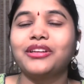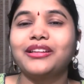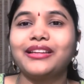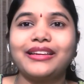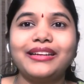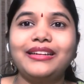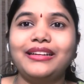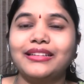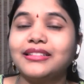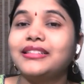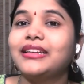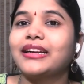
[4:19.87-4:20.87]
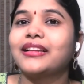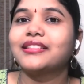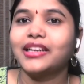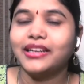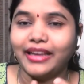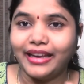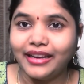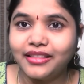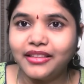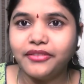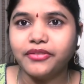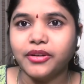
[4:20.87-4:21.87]
the kid doesn't understand
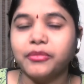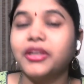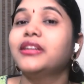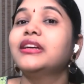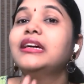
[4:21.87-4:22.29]
anything from that.